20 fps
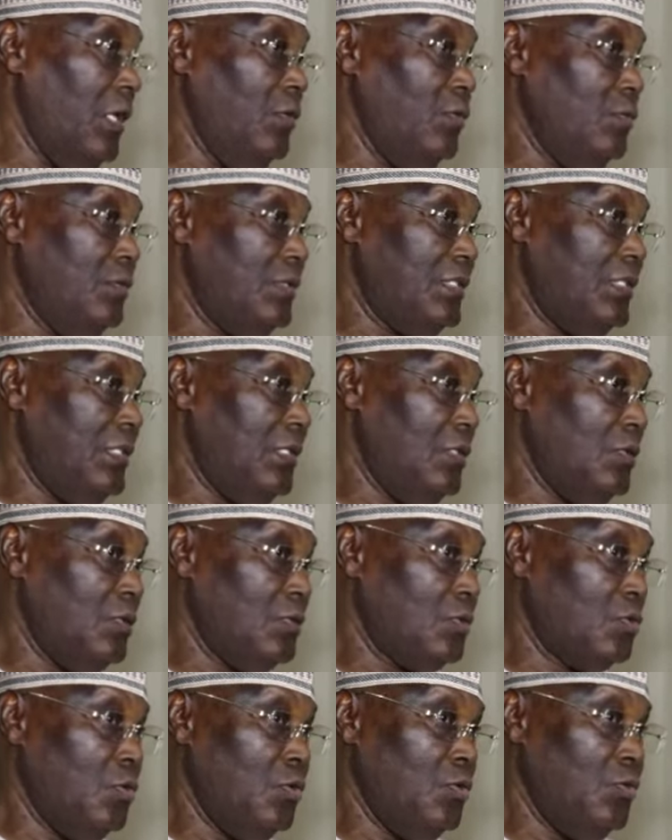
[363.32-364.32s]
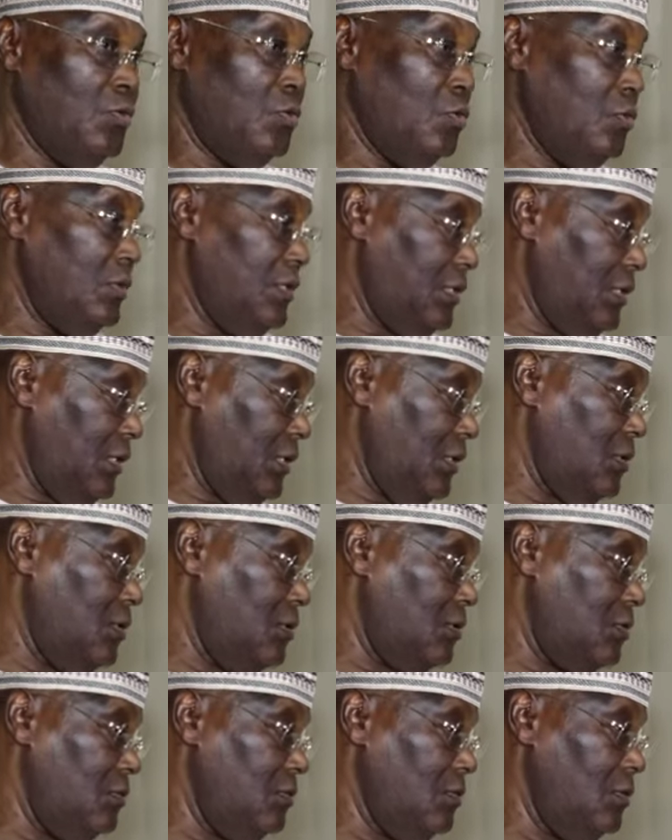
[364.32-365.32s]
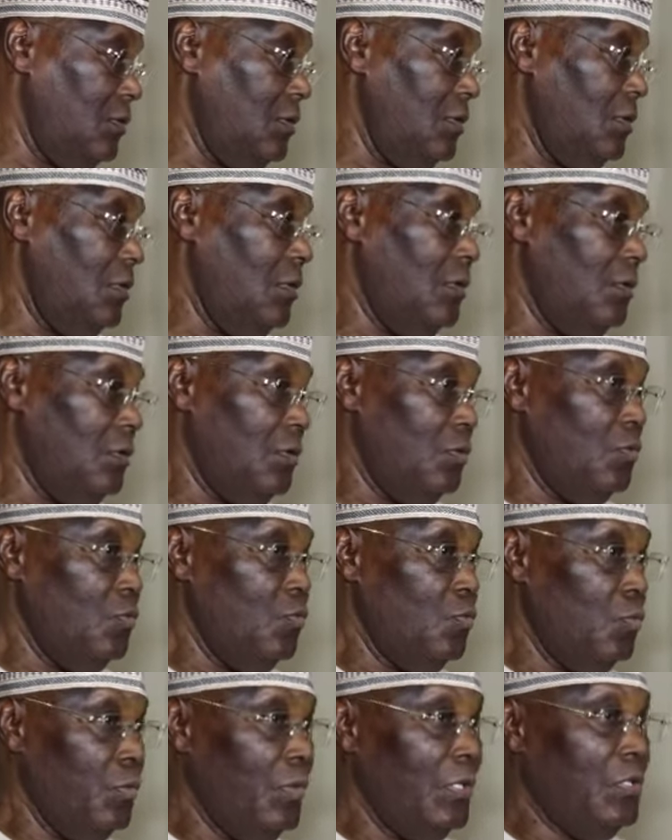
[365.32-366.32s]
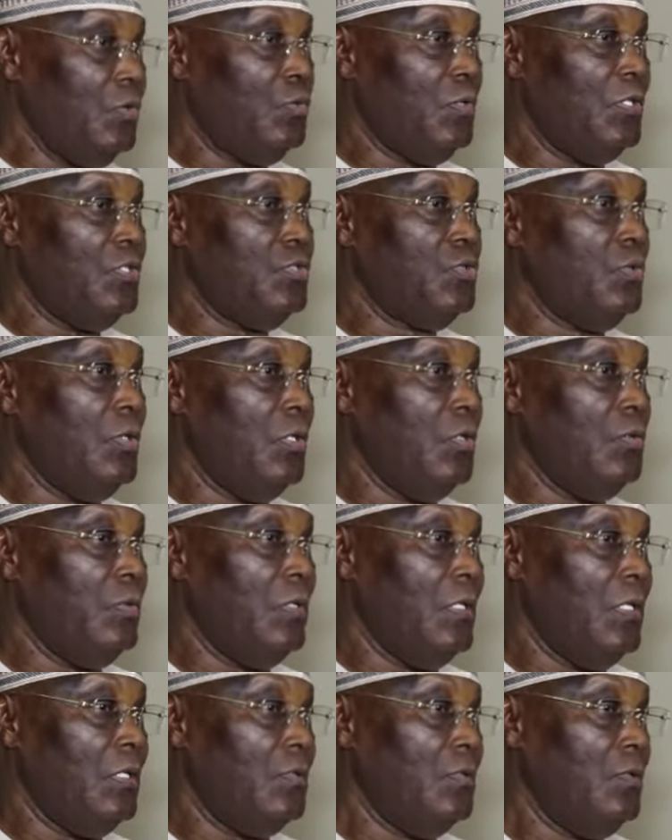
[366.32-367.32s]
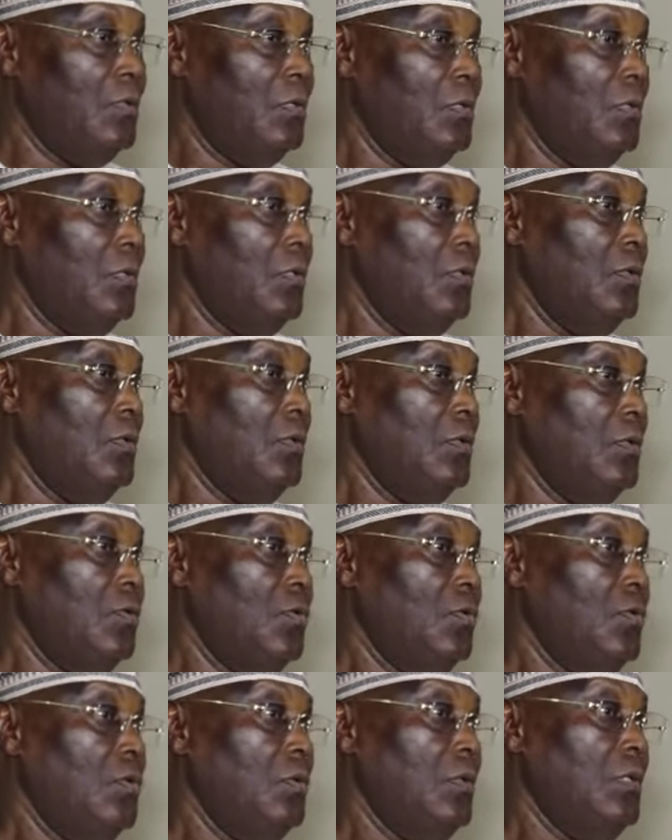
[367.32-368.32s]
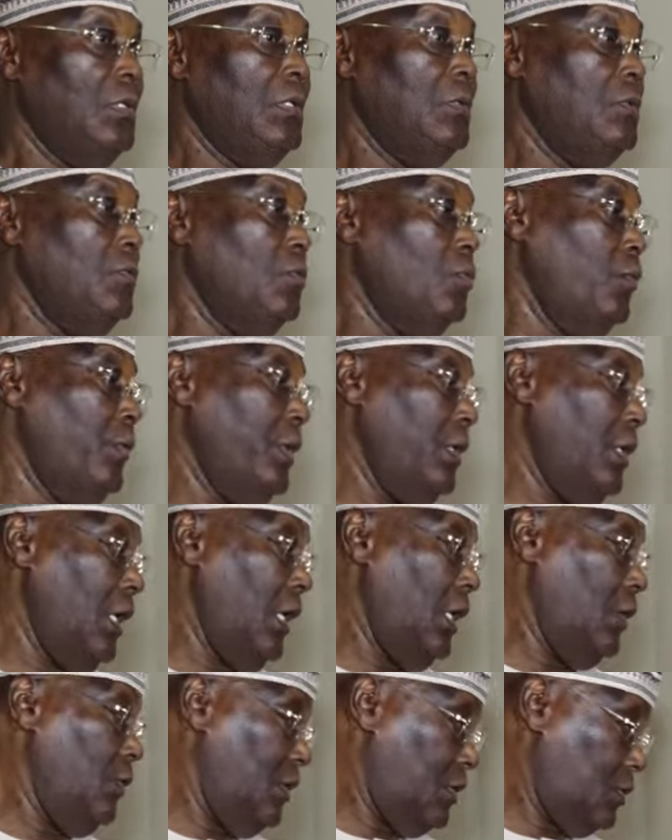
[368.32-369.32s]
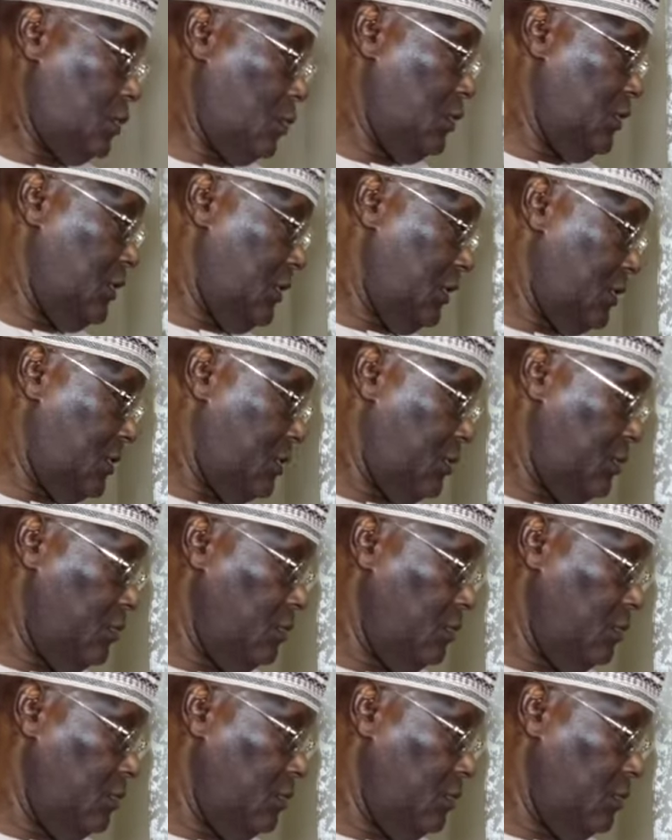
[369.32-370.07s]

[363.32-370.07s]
you see us or you don't see us. We want to assure you that we are your soldiers,